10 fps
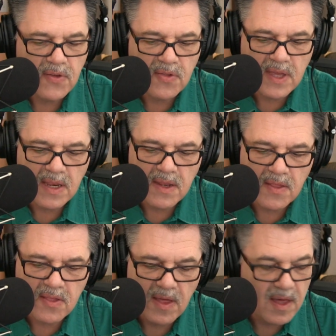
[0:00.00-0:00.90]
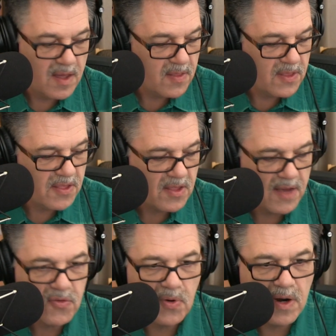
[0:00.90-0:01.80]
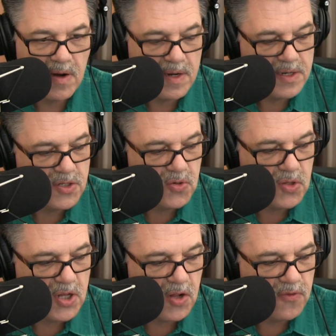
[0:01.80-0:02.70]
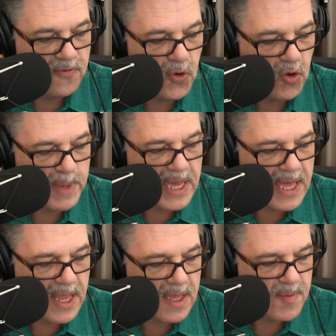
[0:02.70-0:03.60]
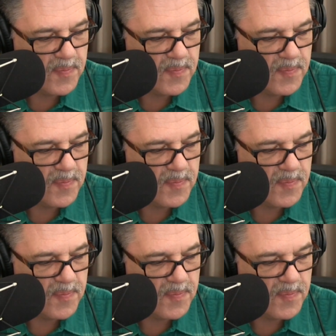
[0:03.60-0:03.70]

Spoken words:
you seen this this software tool called Photo Mechanic?